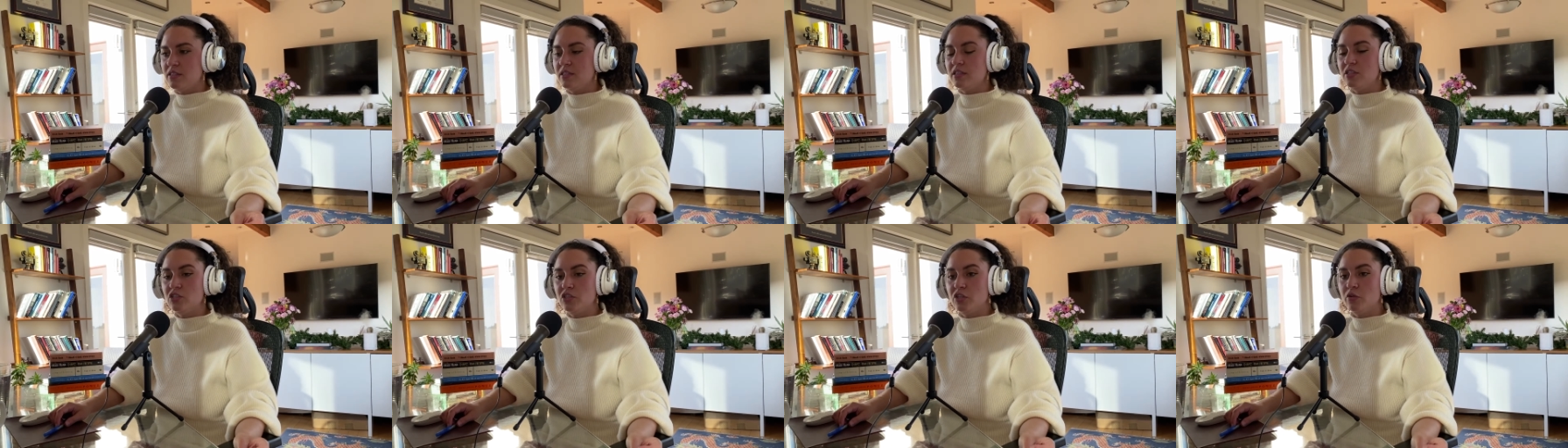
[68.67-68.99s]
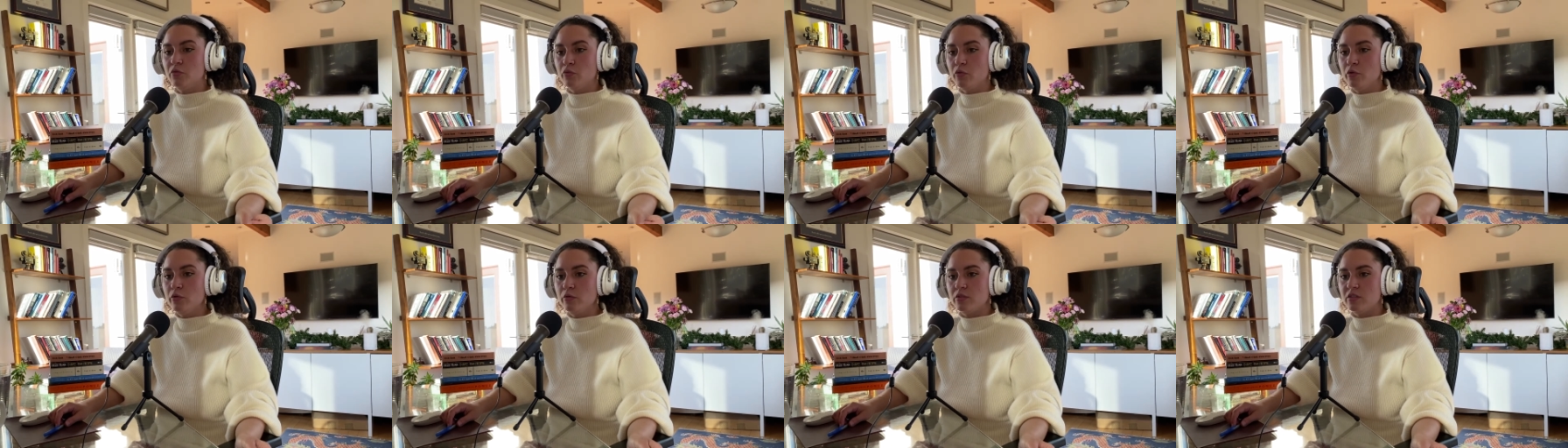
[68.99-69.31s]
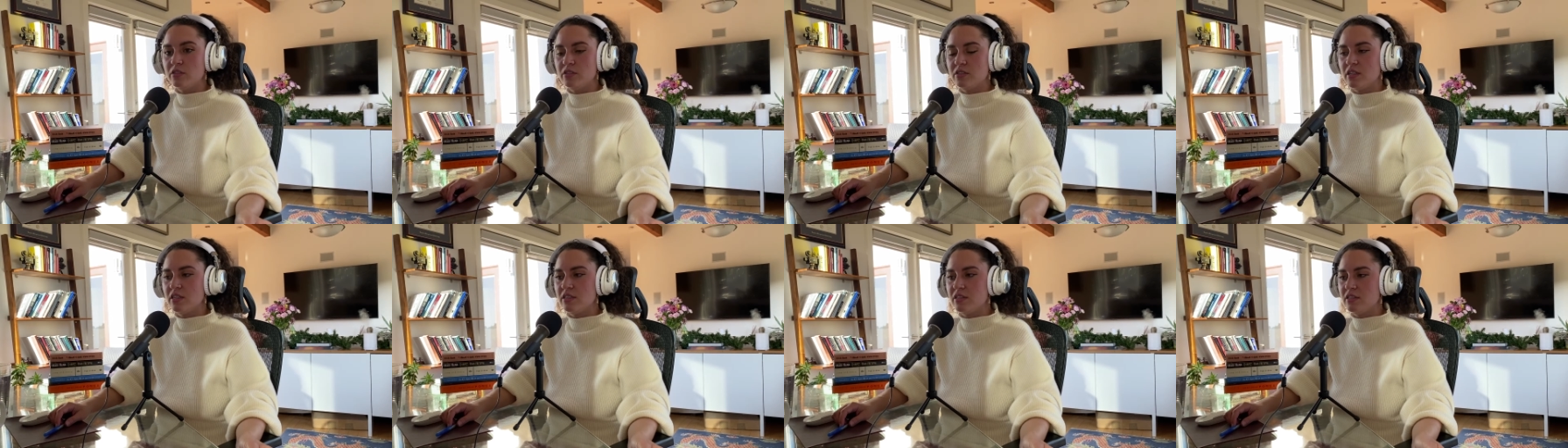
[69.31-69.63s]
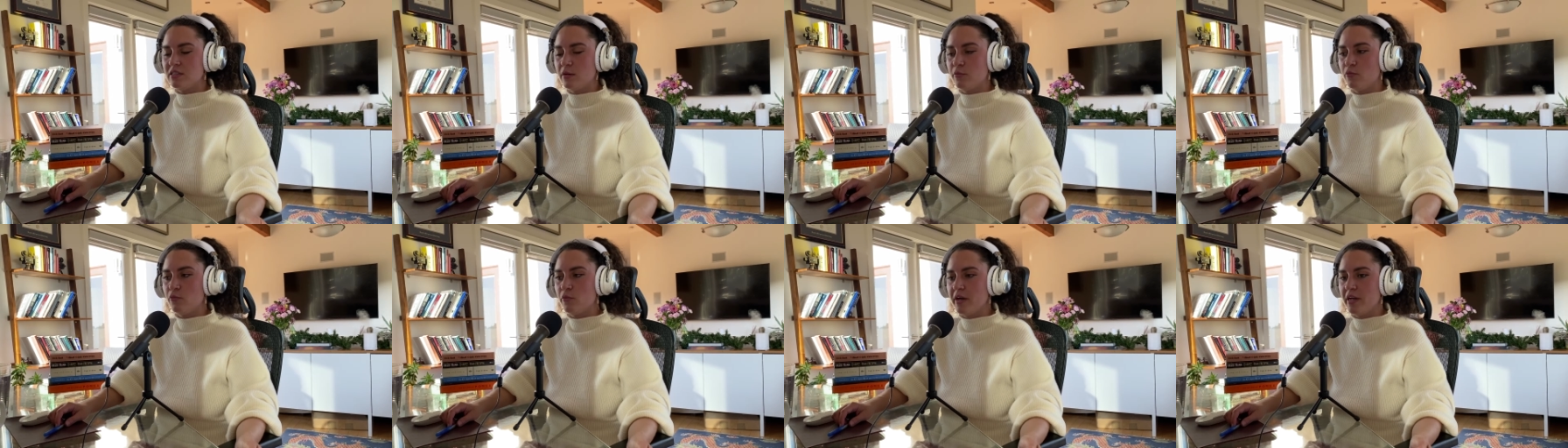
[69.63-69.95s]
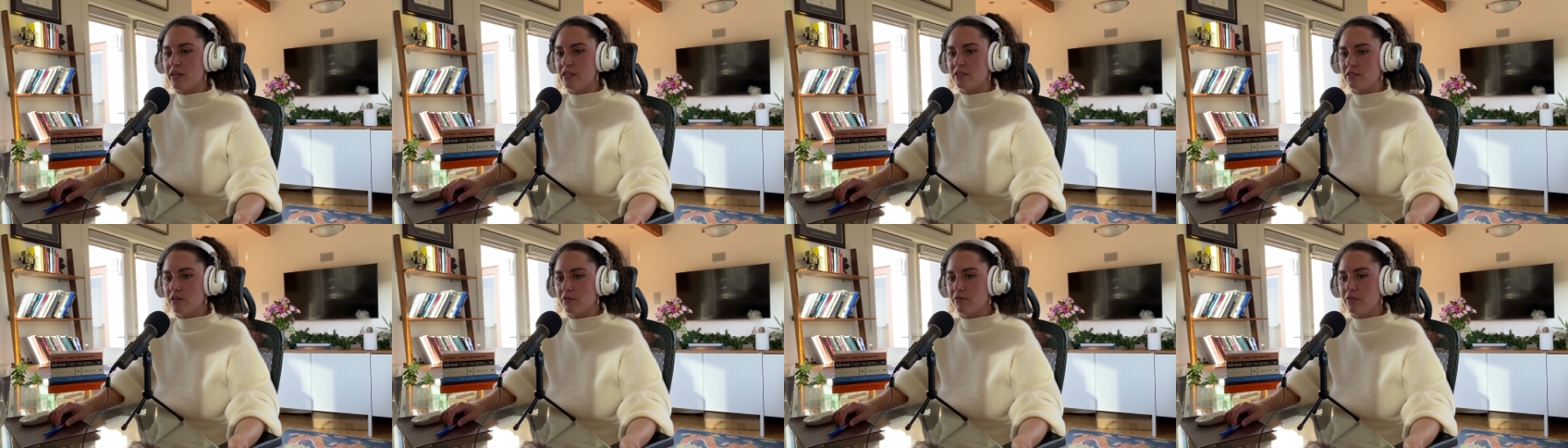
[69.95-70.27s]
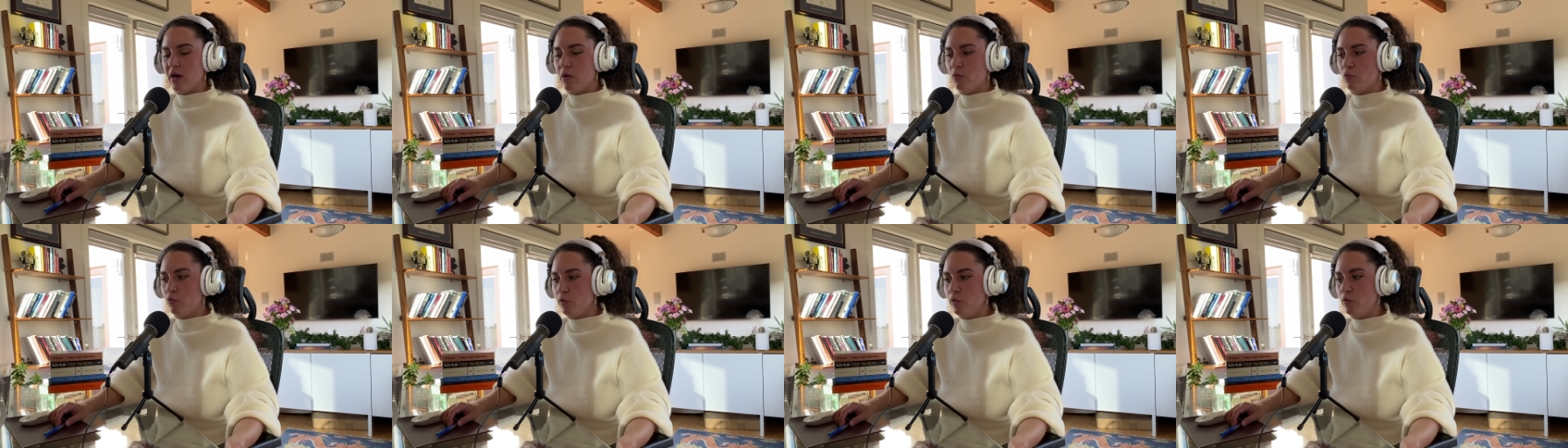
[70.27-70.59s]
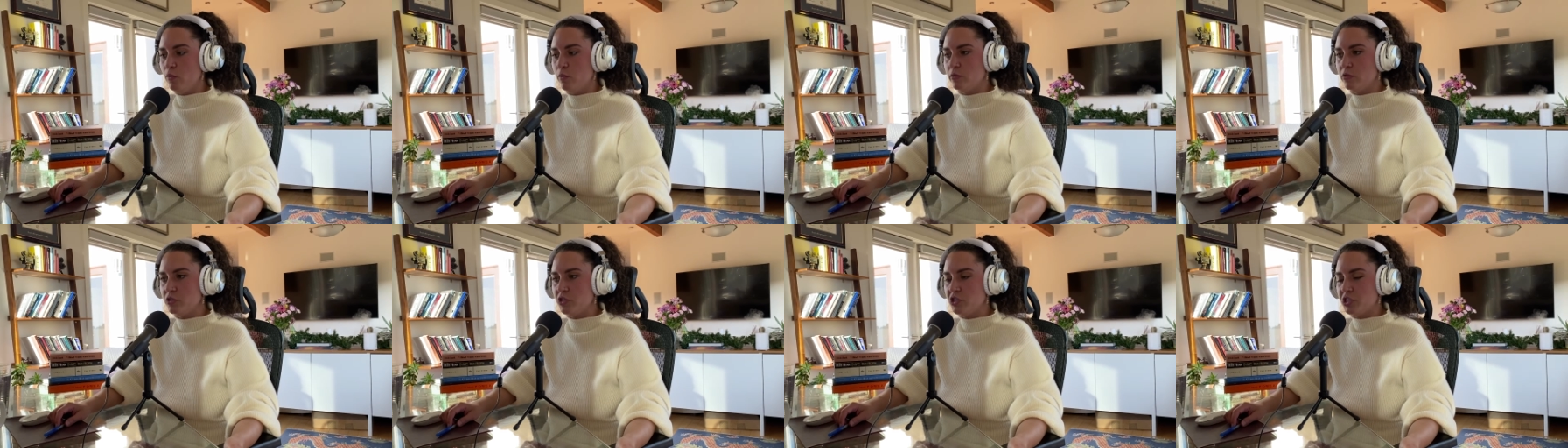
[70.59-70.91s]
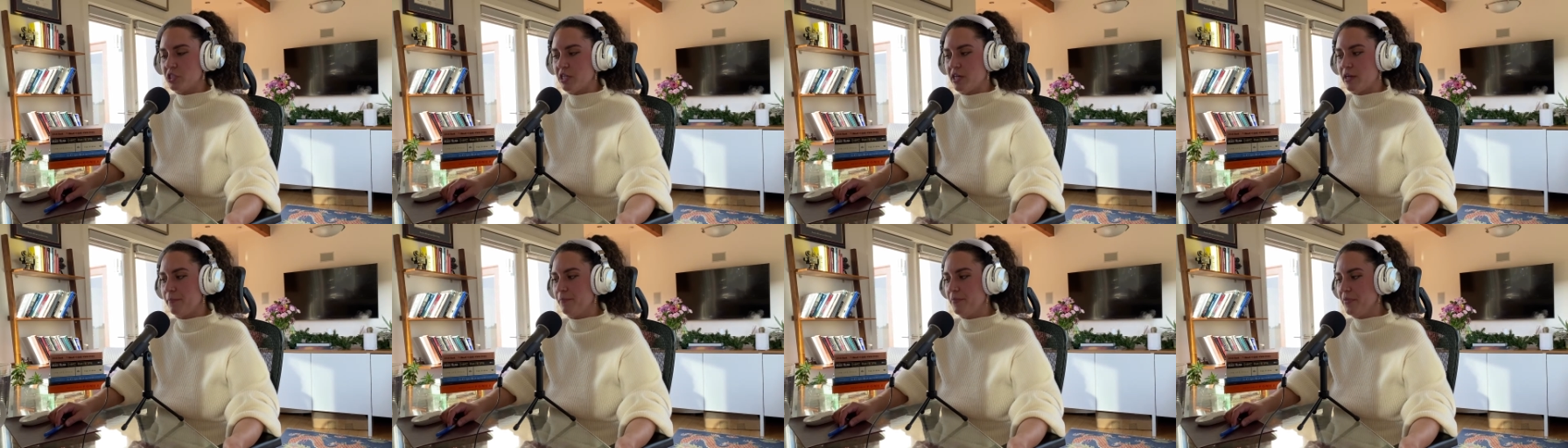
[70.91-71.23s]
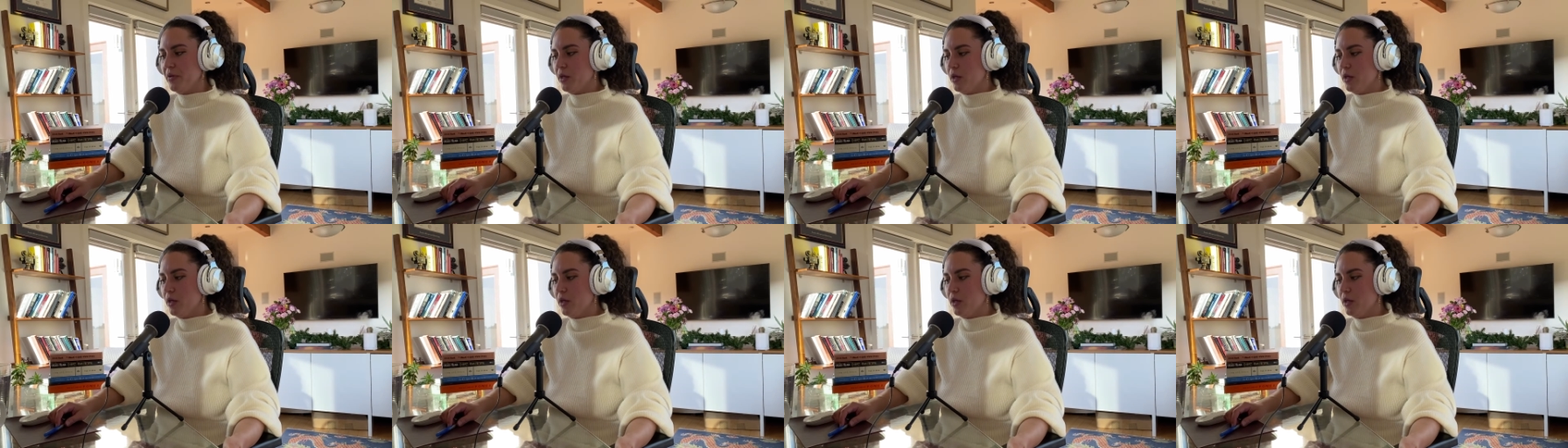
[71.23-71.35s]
is the roots in some ways of that woo-woo shit.